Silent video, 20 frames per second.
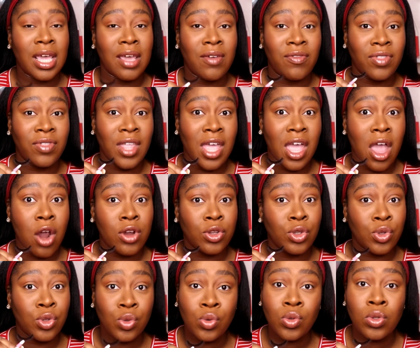If they are
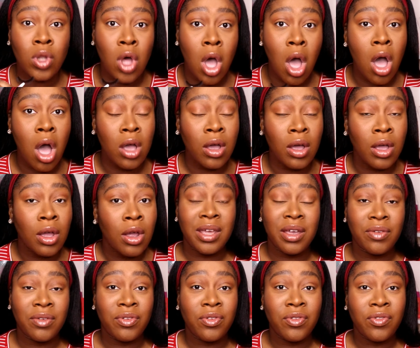too long,
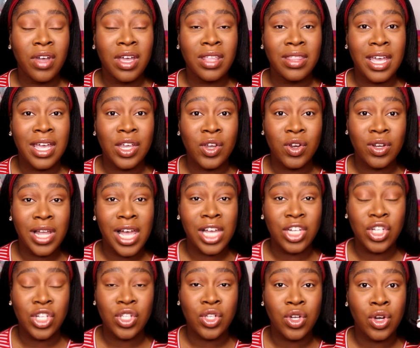now if you find that your
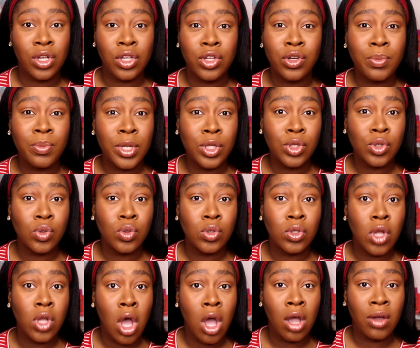lashes are a little bit too
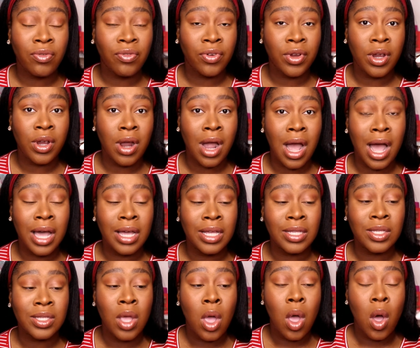long for your
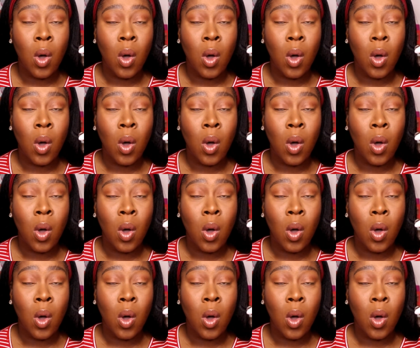eyes,